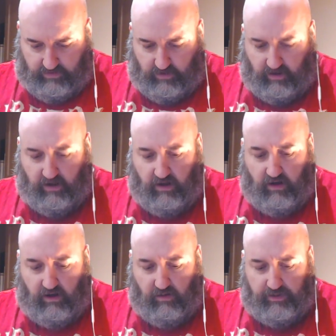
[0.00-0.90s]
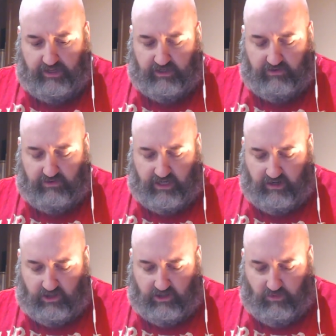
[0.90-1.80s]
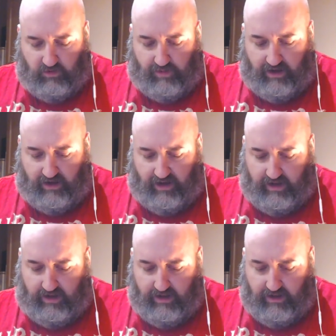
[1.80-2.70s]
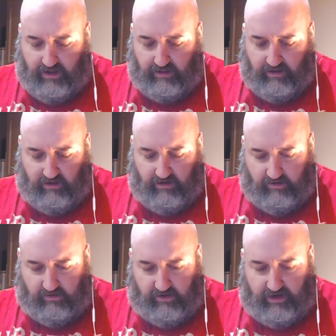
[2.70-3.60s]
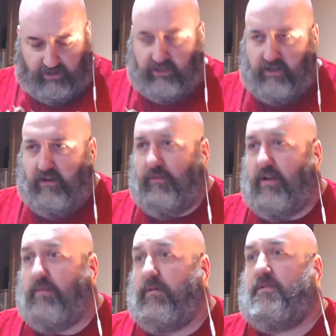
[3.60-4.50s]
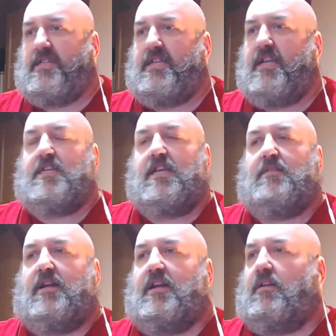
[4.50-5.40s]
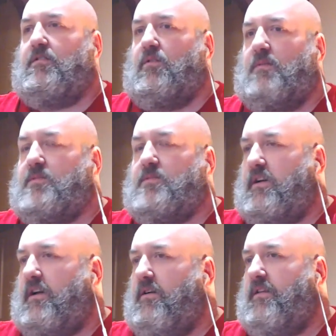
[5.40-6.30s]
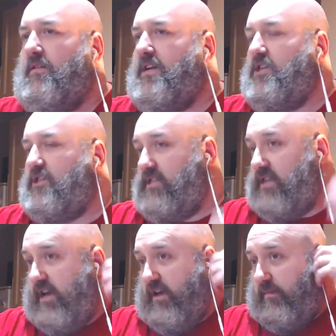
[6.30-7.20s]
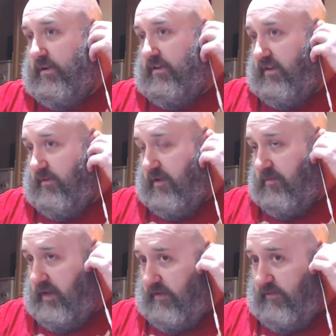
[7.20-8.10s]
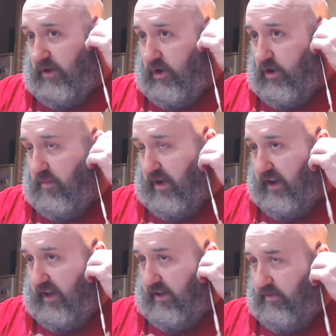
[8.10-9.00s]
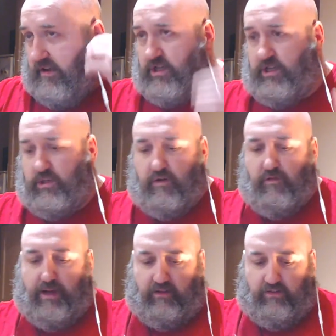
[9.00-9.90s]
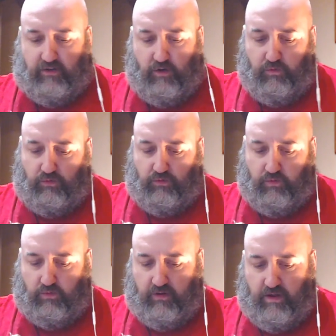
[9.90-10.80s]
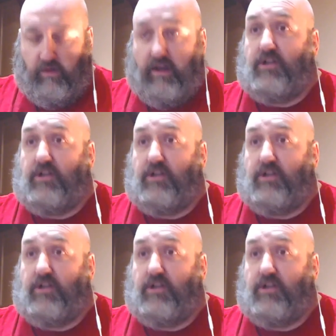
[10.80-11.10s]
Oh, Pitto sent us some more money. Oh, excellent. If anybody wants to send us any money, go to the website, go to donations, because at the moment we have no money. We're actually £12 overdrawn. Actually,